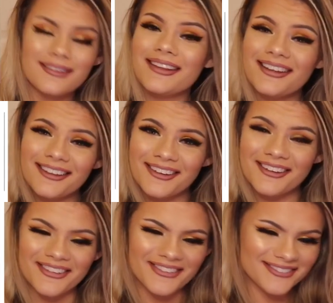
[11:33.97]
Thank
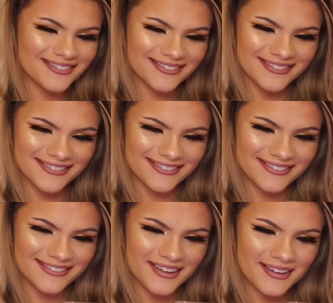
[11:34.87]
you.
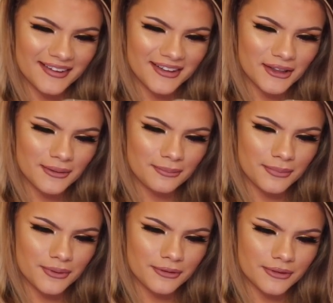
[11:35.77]

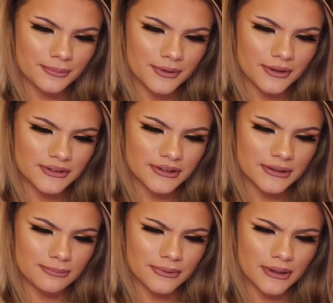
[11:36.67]
Beautiful
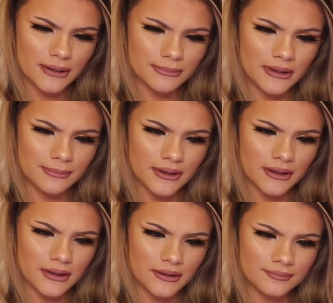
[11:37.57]
body, blah, blah,
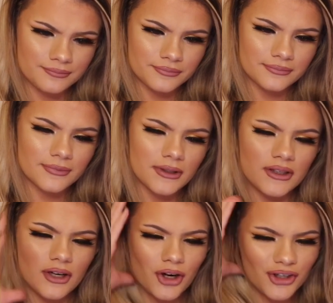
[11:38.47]
blah.
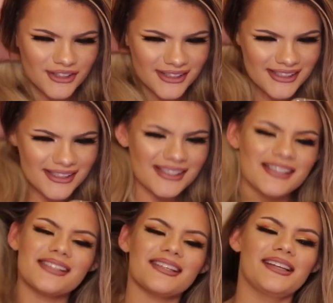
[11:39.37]
Hot and
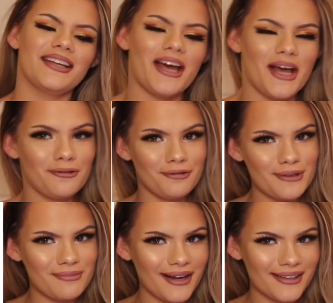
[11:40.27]
sizzling, every
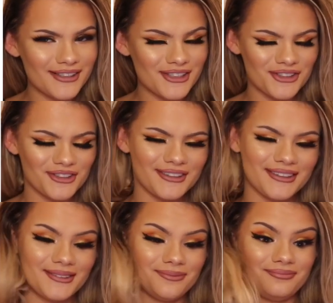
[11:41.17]
man's
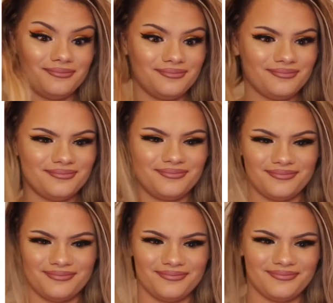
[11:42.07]
dream.
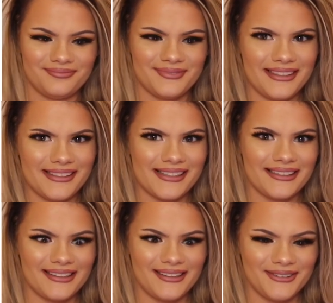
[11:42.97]
Is it
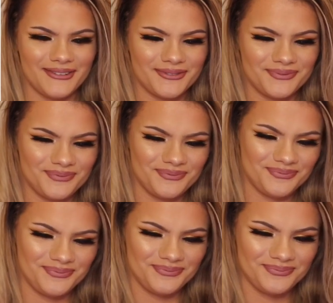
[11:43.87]
now?
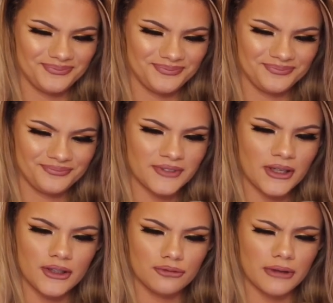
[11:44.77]

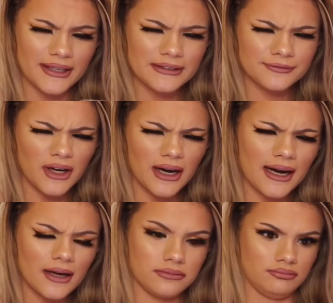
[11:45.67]
Ready for
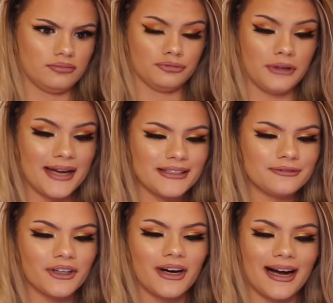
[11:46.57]

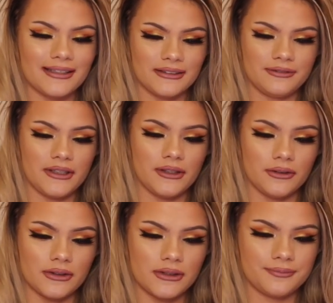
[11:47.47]
adult
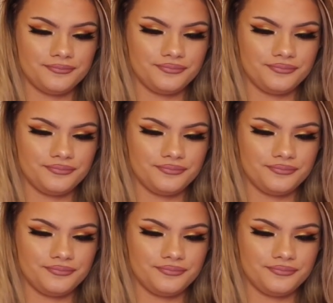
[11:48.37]
videos.